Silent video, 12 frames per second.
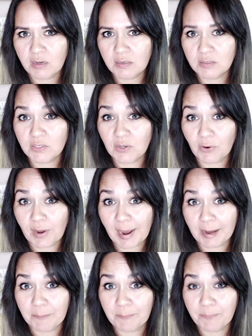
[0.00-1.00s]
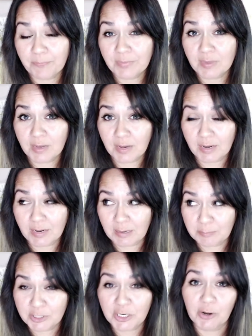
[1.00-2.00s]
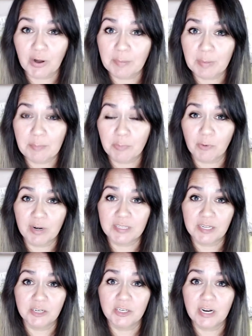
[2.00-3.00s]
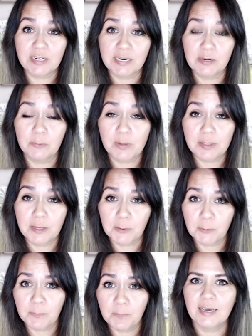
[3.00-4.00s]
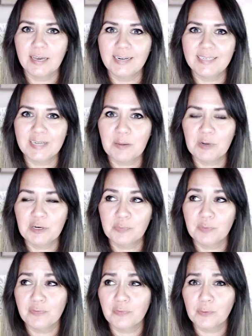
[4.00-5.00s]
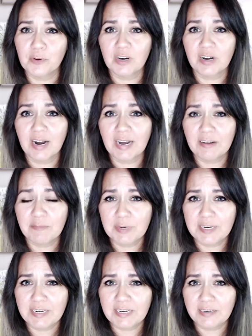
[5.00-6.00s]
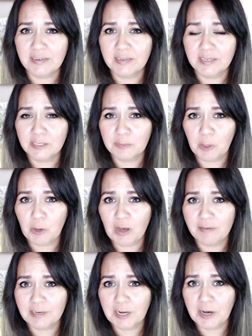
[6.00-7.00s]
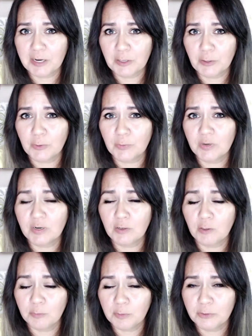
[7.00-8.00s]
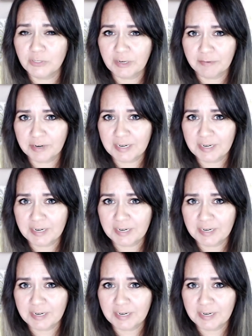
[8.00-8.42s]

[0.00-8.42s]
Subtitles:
So yeah, I'm sharing my boring lunch idea with you. And as I mentioned before, I've been eating a small avocado almost every